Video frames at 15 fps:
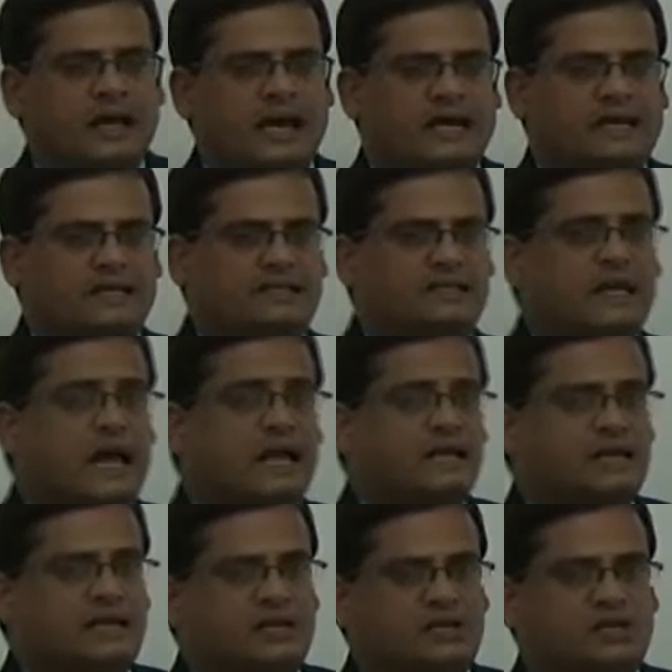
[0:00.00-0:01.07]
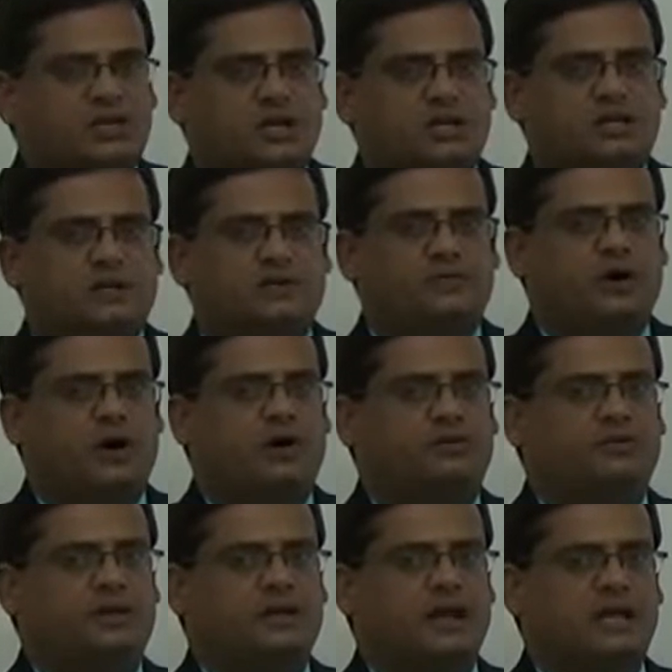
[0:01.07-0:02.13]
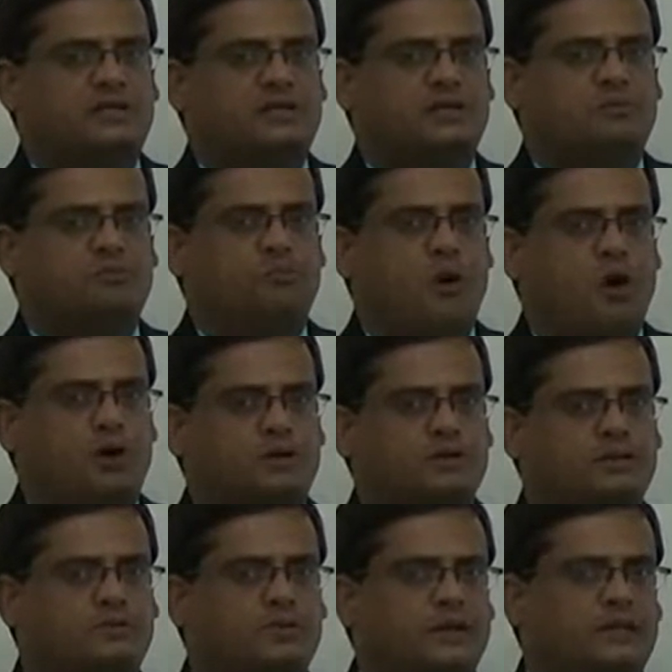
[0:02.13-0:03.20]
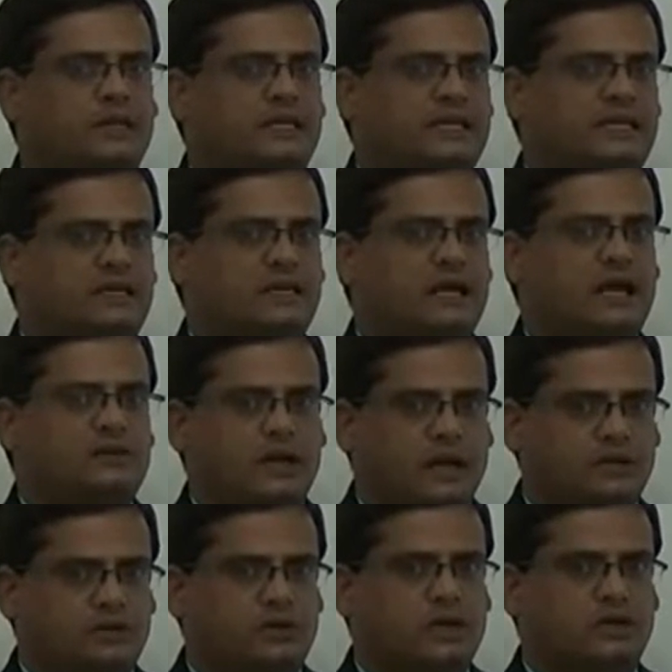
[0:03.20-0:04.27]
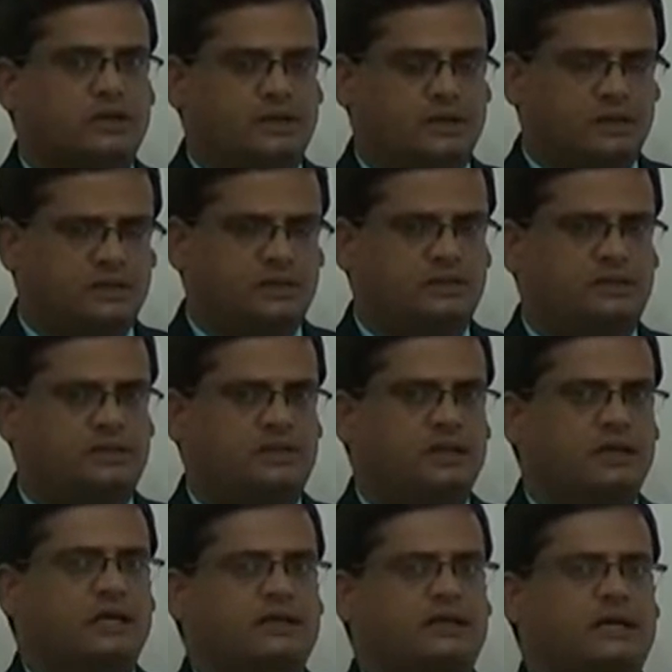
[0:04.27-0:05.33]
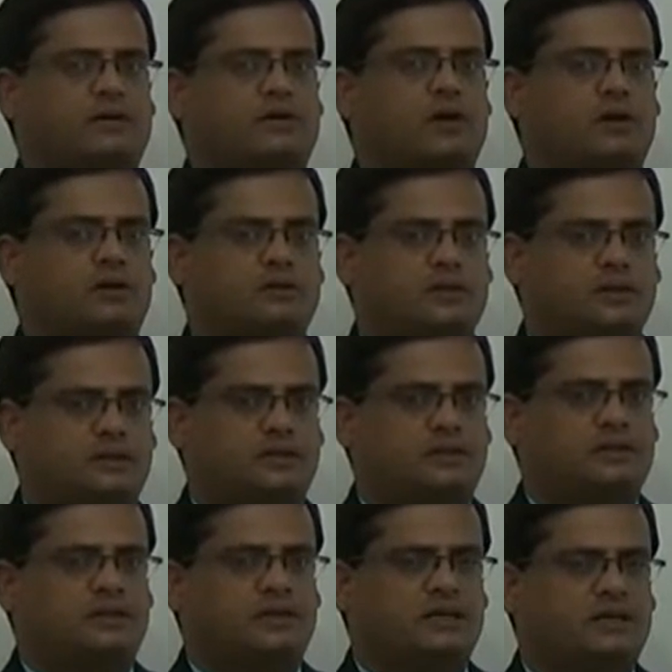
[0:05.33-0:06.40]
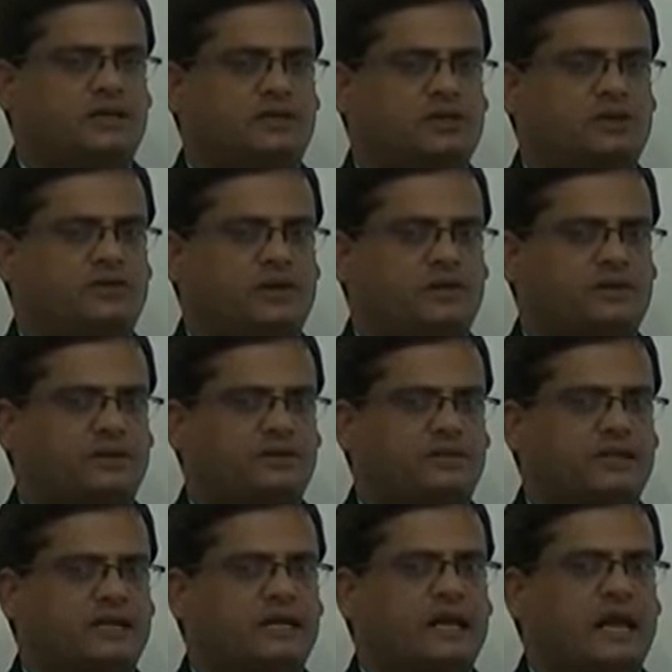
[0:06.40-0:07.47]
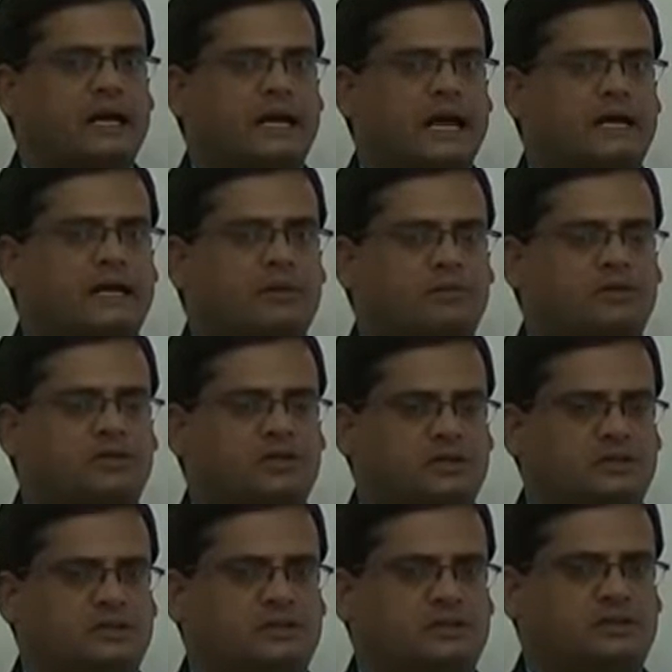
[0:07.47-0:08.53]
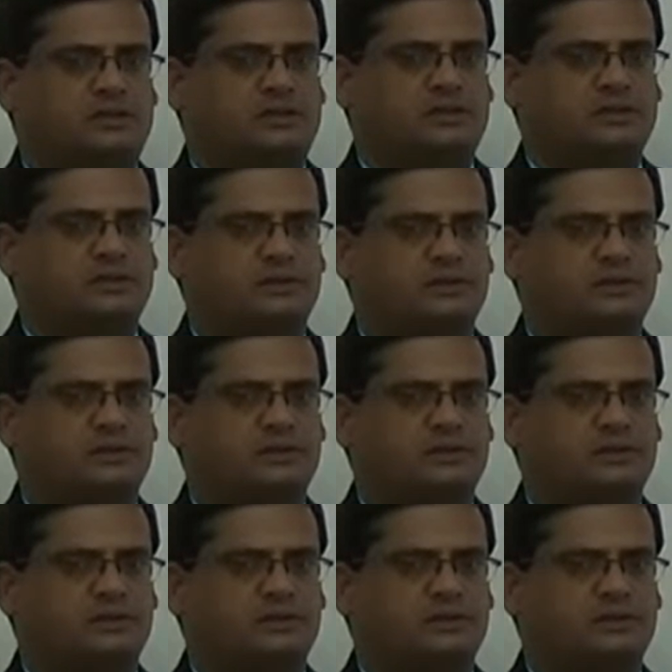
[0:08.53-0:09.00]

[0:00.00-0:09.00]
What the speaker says: It is an initiative of the national importance by the leading educationists, technologists, industry veterans and academicians.